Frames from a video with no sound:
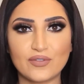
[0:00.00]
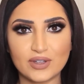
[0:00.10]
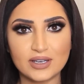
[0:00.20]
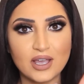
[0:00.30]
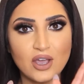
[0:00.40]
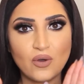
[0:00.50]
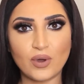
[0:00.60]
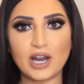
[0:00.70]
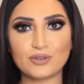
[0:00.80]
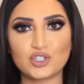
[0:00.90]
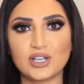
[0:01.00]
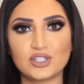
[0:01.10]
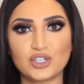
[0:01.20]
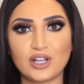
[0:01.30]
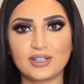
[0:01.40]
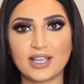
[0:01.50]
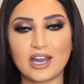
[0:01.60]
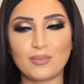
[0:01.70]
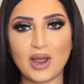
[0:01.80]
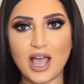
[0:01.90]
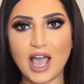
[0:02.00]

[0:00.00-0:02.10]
Even when I was trying to turn on the camera,